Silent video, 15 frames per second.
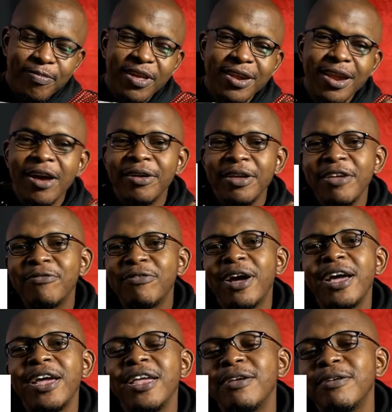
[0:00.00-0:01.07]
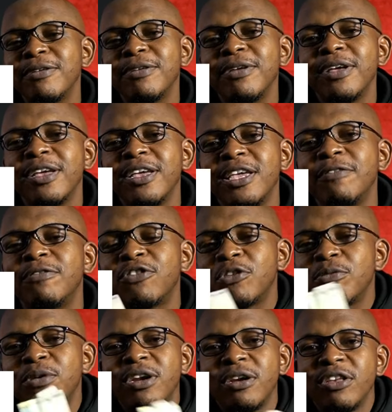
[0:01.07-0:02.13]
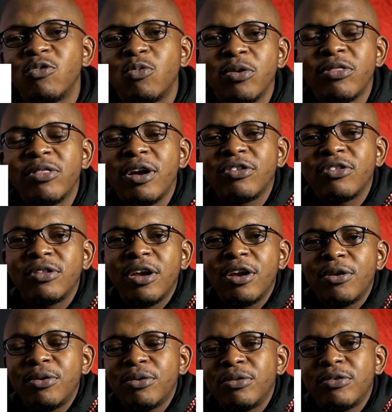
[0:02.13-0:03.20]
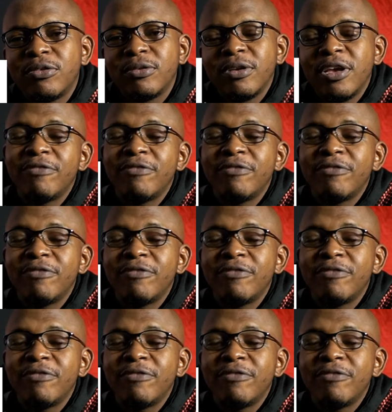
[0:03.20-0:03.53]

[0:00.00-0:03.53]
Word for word: Now, if I give somebody this 1,000 naira notes,